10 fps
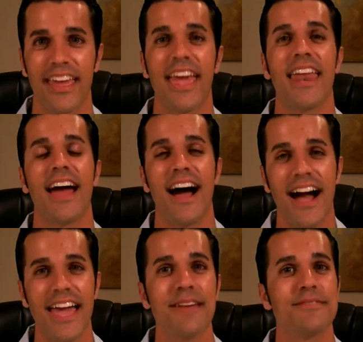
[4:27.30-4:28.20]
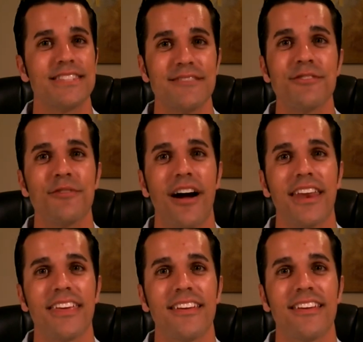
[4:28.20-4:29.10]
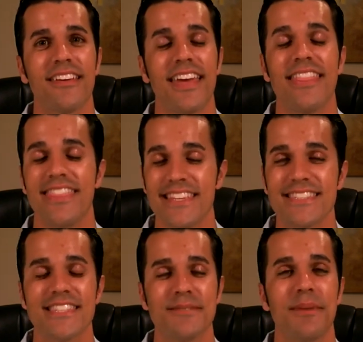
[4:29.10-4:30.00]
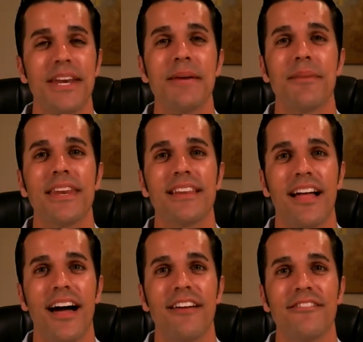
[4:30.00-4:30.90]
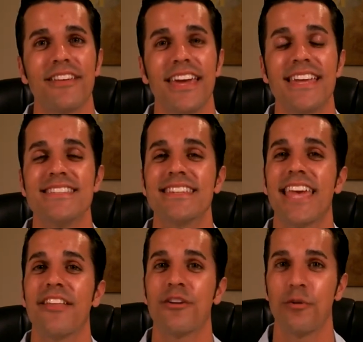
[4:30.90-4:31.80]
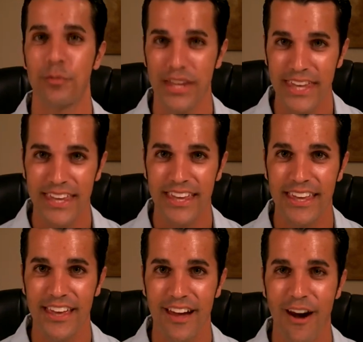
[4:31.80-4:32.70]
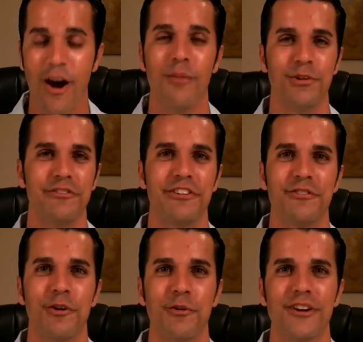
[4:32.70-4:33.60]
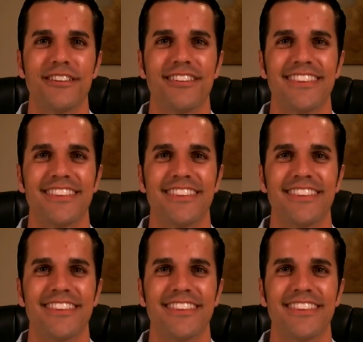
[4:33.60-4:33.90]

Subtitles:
And I am Stephen Roddy, and this is Monday Money Live, and together we are moving forward.